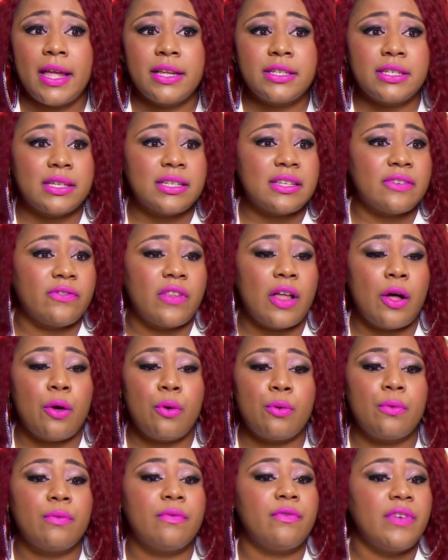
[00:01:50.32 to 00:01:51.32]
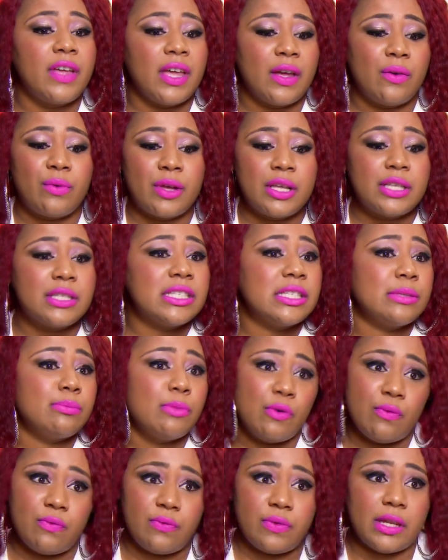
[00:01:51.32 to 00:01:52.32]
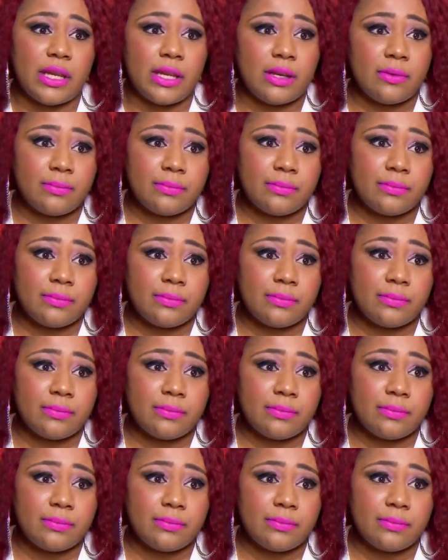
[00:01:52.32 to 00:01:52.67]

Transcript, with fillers: It just flowed very smoothly. Me